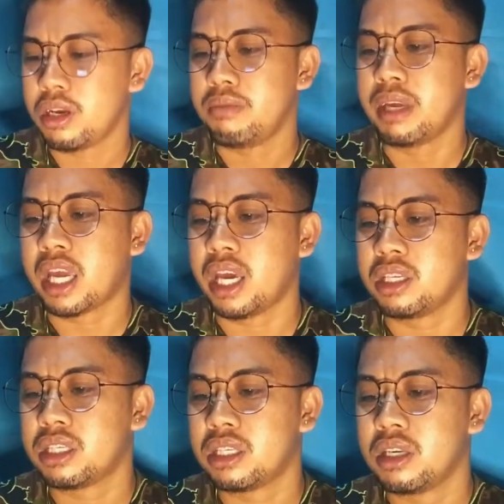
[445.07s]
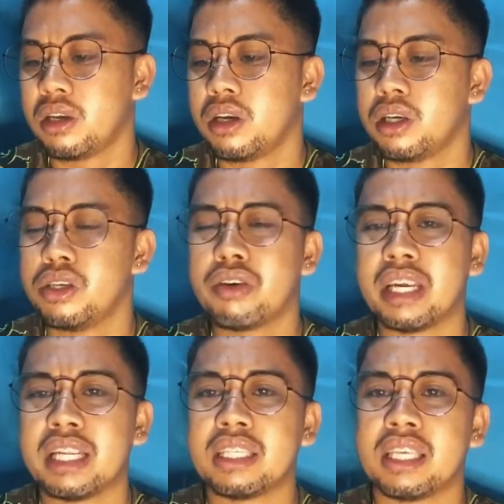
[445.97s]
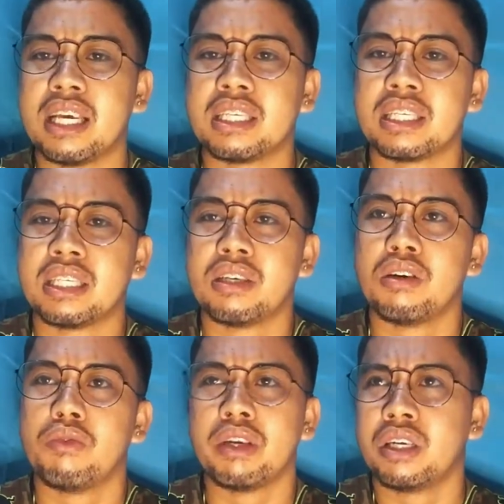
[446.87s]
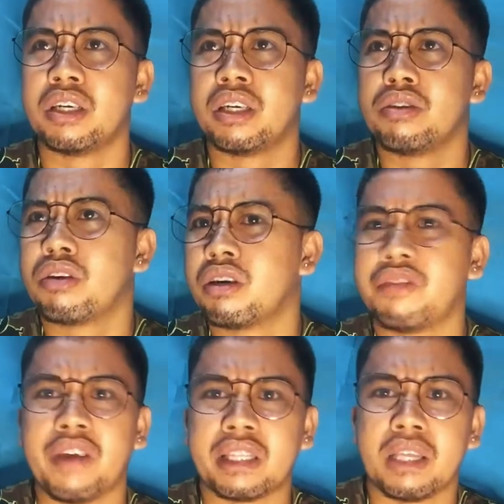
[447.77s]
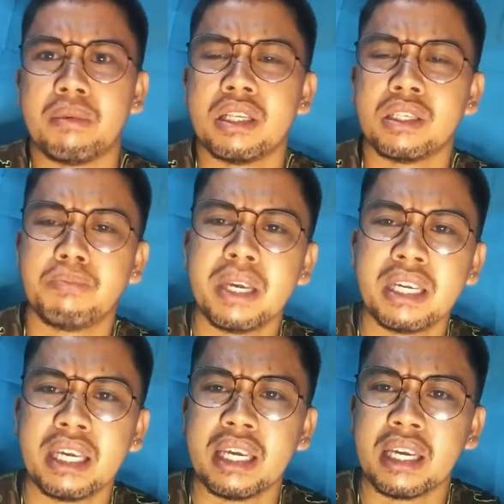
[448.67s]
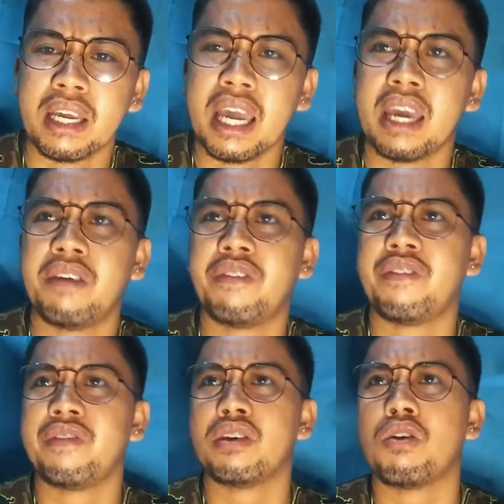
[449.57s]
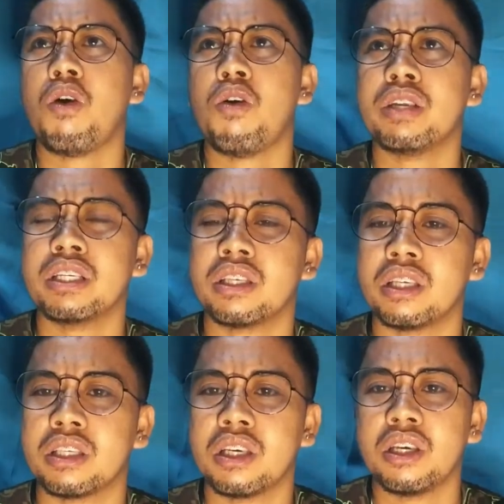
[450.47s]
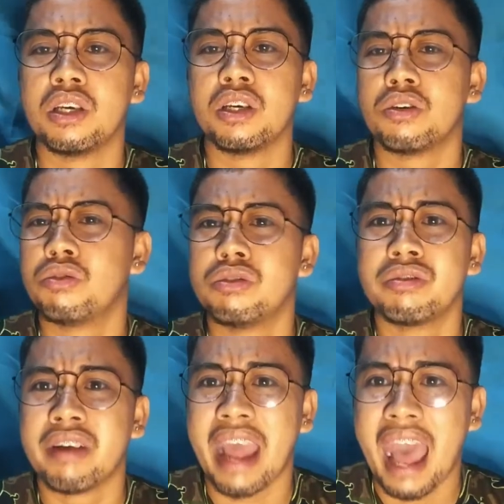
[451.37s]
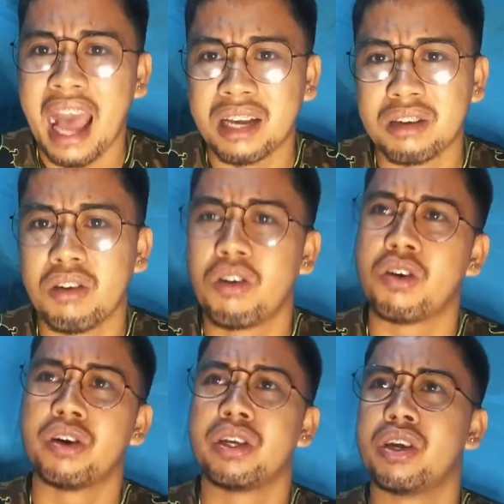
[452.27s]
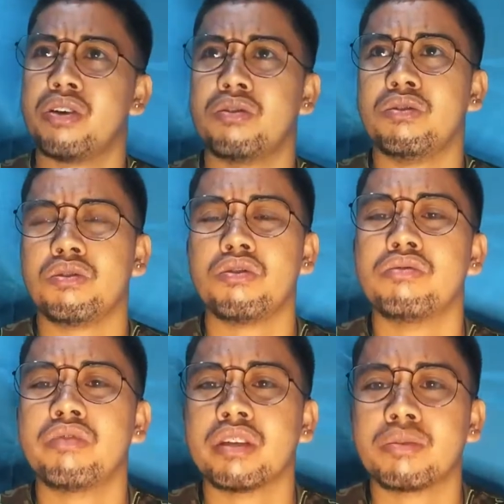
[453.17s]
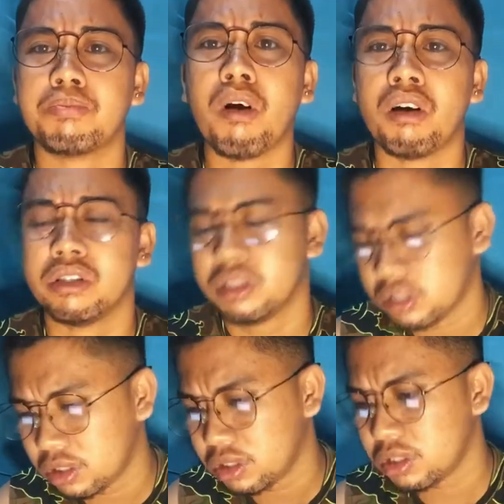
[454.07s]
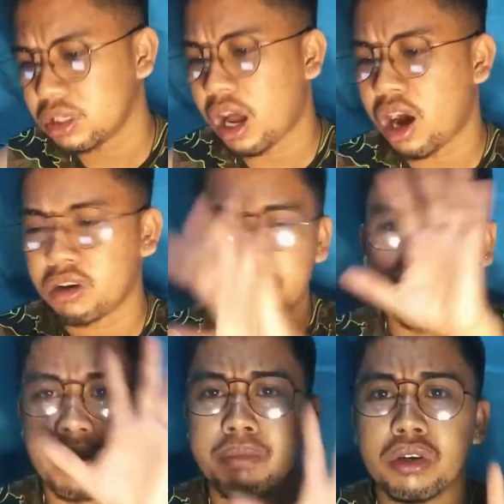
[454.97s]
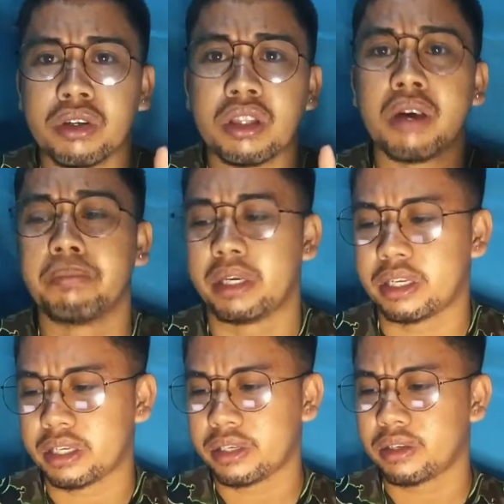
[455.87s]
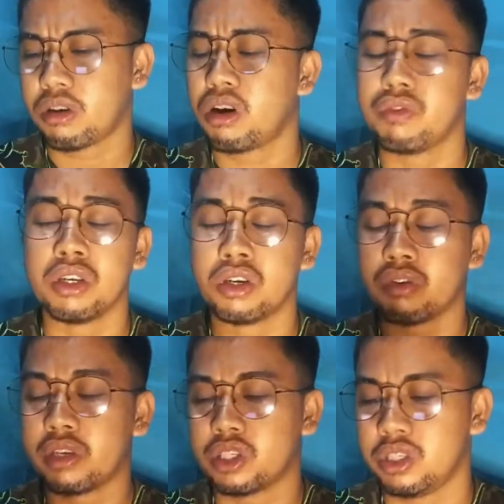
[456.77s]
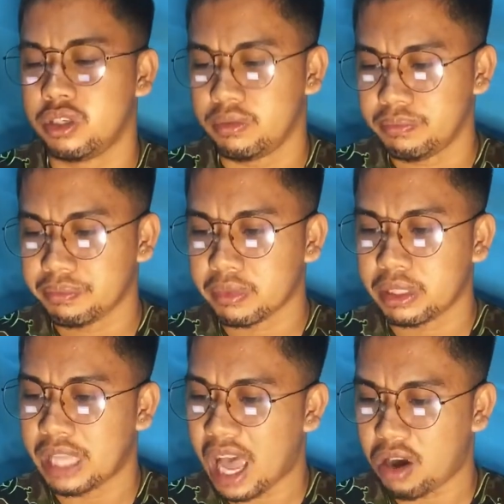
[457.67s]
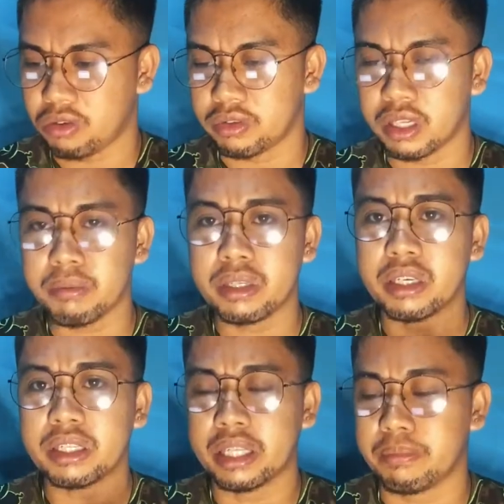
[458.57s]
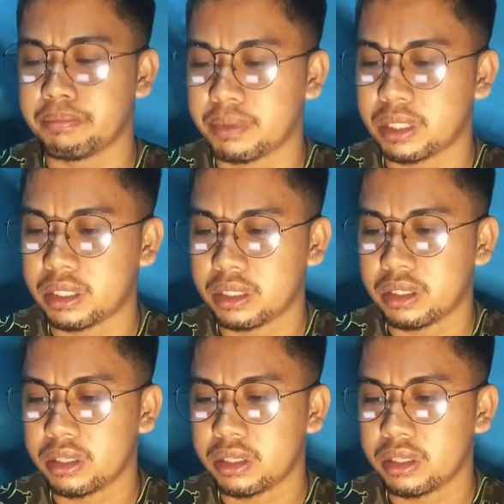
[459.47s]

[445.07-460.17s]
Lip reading: Because you can assess whether you are effective in speaking if your audiences could react or could respond out from your topic or with your question. Now, number 3 tips.